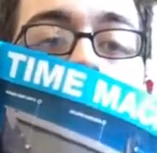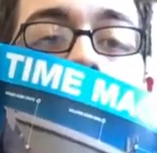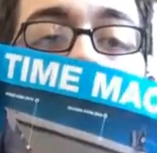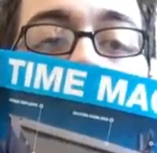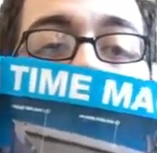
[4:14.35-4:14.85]

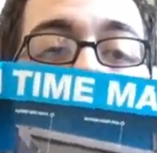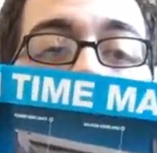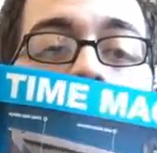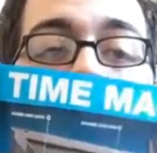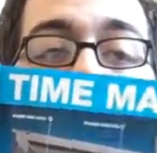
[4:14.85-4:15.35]
scale
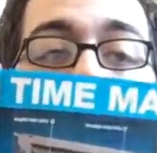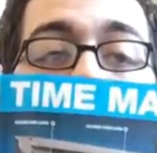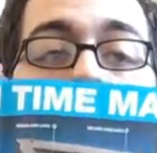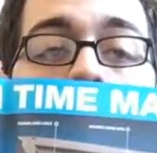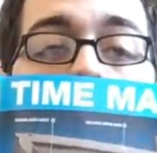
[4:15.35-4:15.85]
was going to
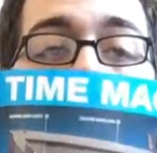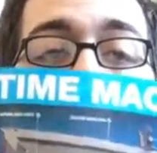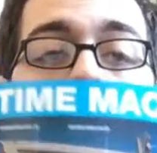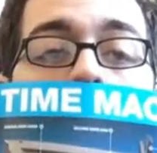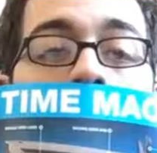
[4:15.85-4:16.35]
be
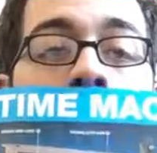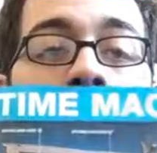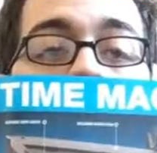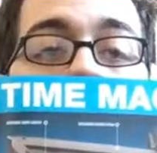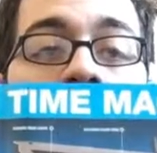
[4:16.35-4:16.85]
until
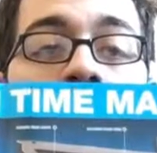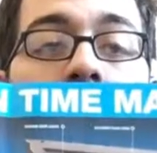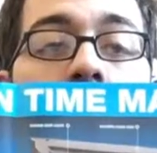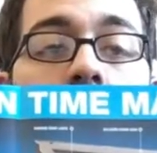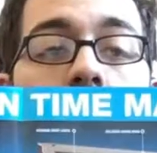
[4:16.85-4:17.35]
I
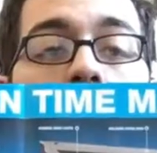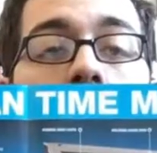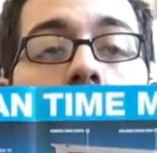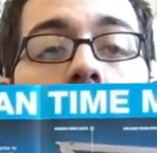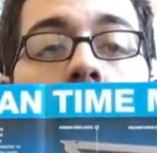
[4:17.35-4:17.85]
received this,
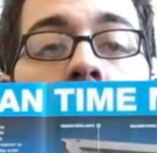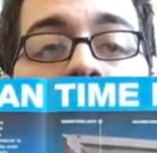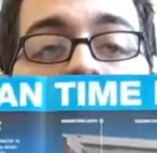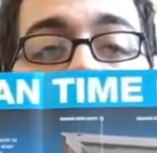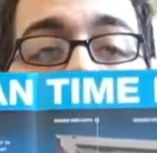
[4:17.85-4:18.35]
but
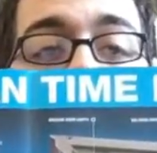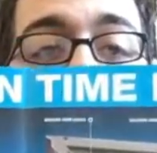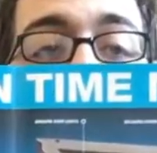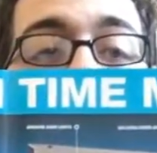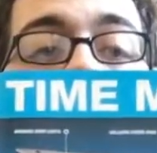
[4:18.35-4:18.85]
as you can
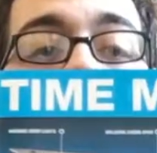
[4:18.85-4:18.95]
see, it